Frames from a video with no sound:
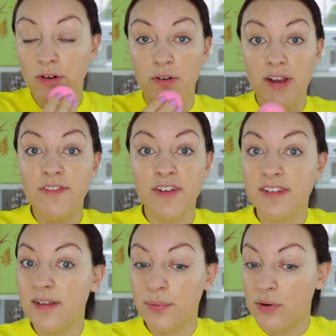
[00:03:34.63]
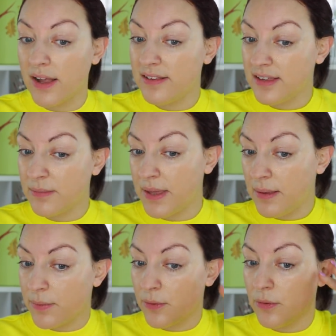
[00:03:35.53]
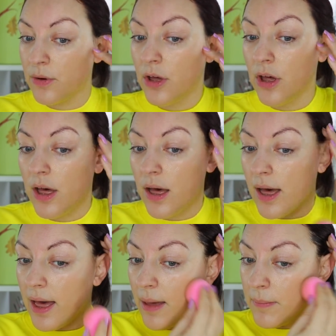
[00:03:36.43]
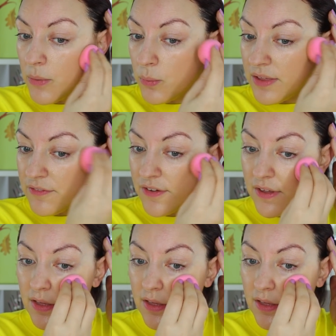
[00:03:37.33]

or even surprising people um, with